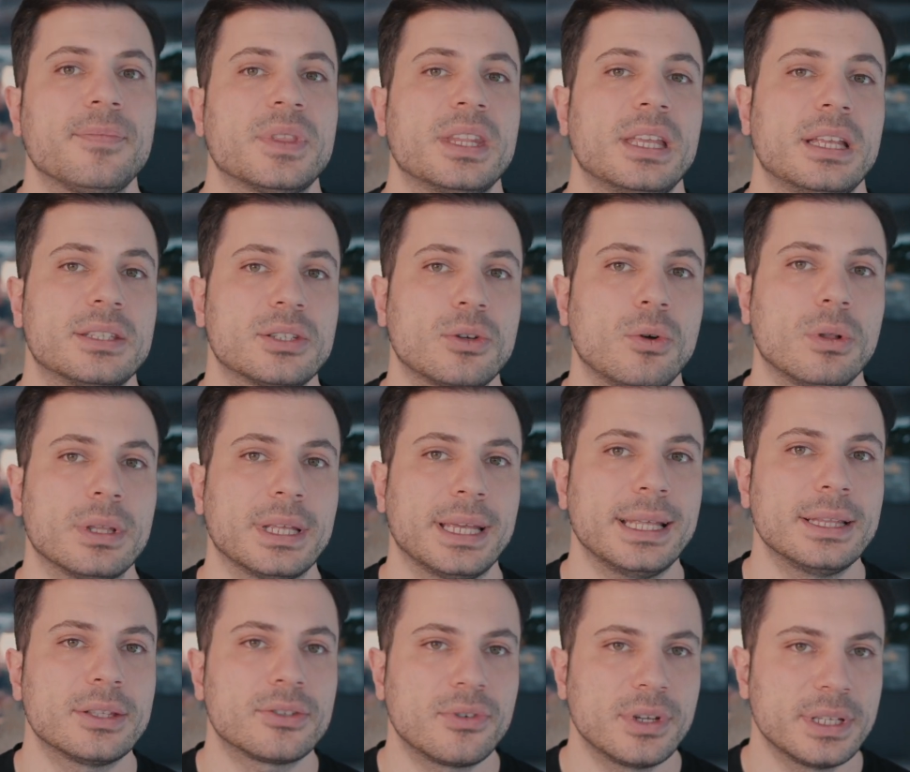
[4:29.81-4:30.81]
It's called
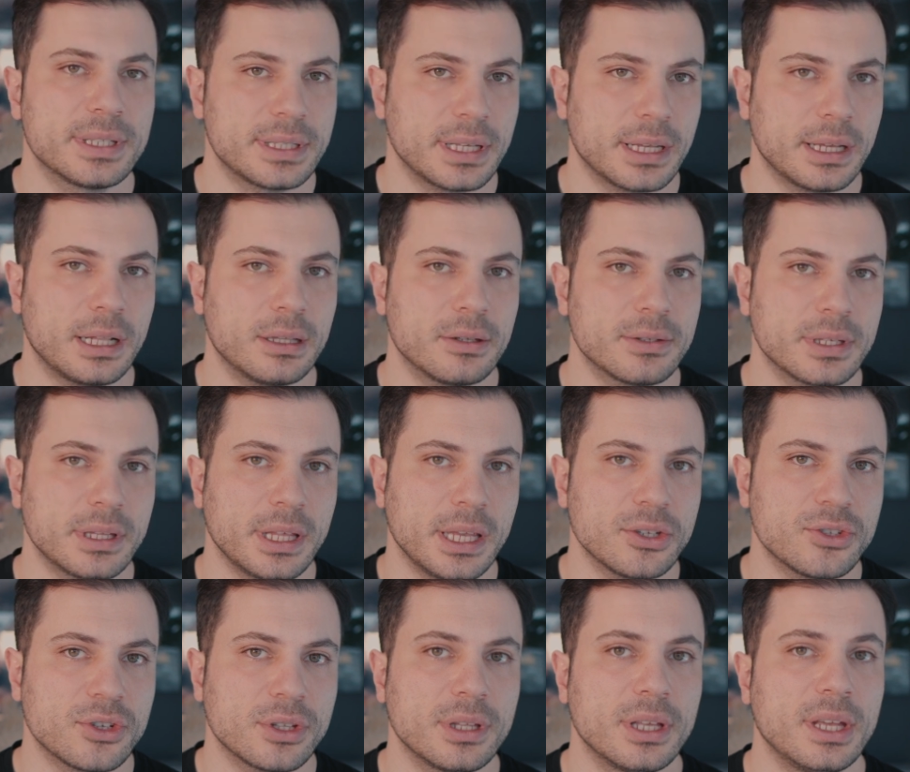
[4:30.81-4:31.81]
intrinsic
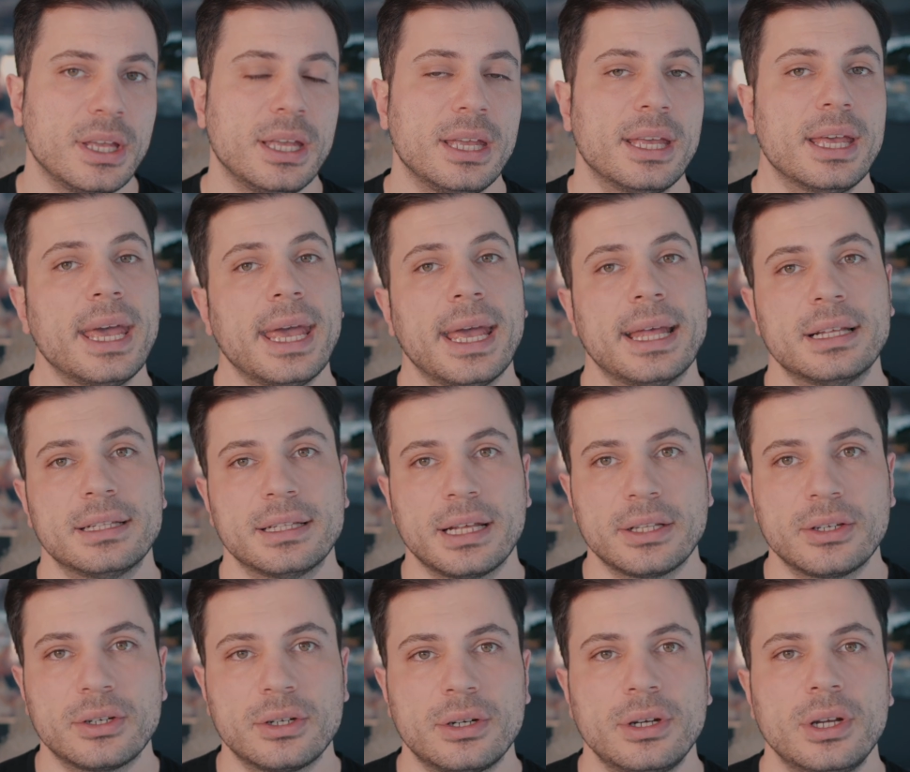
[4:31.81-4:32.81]
hallucination. And
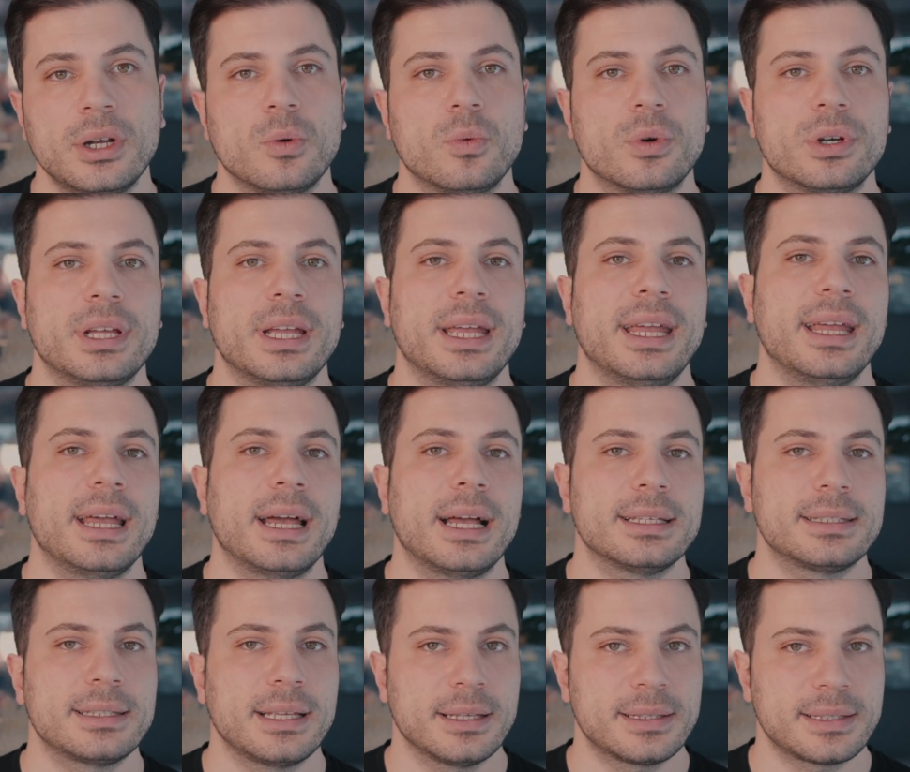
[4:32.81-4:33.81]
another, where the AI
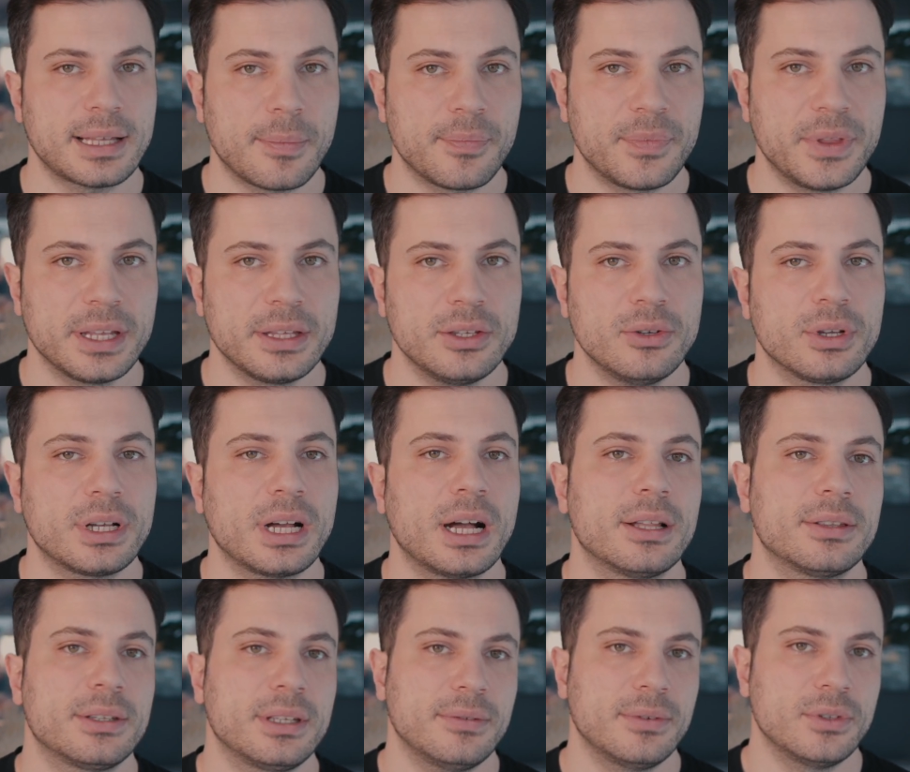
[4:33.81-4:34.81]
says something you
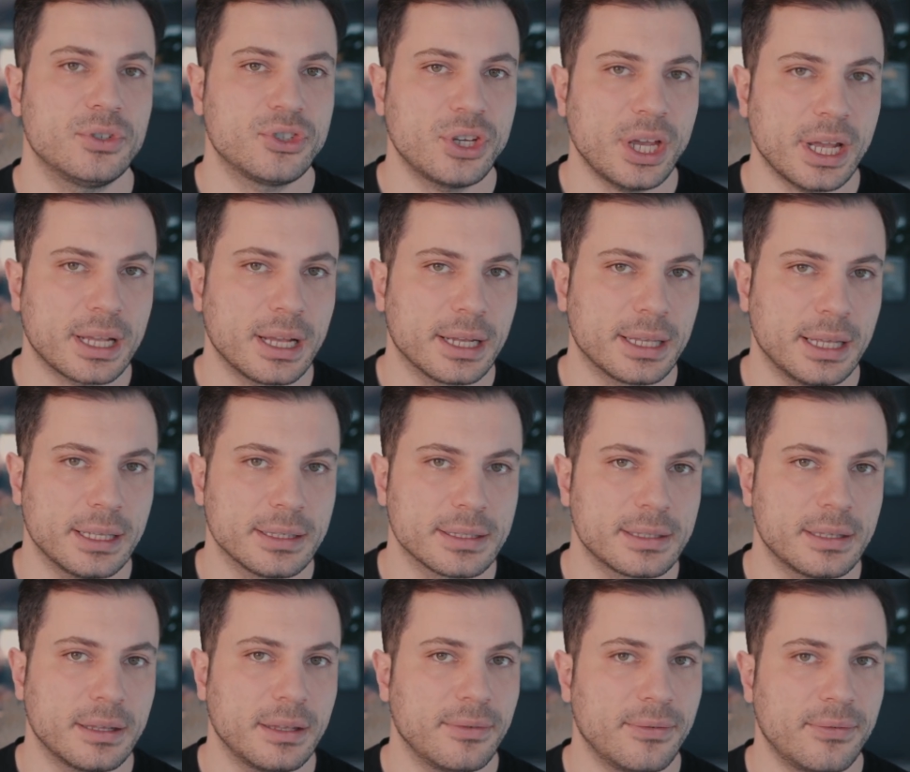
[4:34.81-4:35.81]
can't even check against
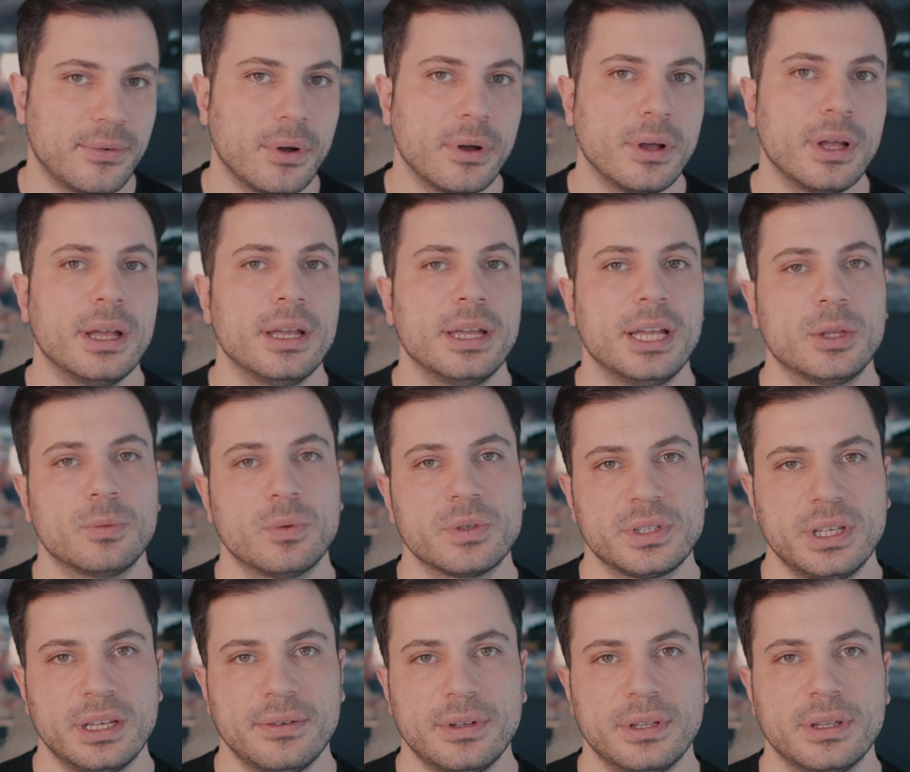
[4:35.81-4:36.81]
the info it was
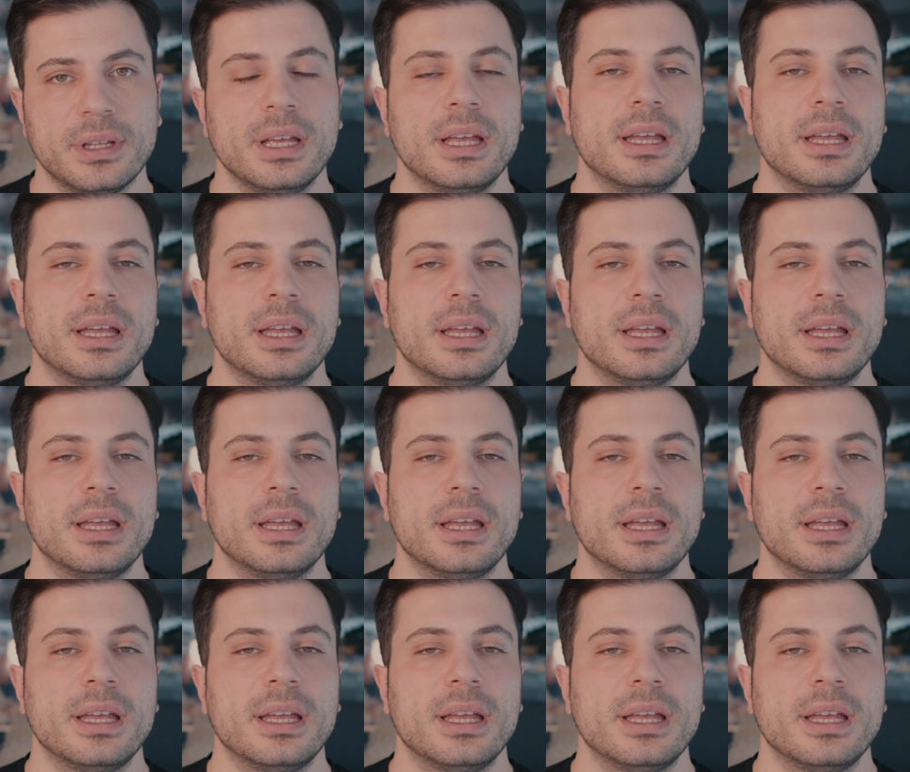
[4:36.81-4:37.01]
given,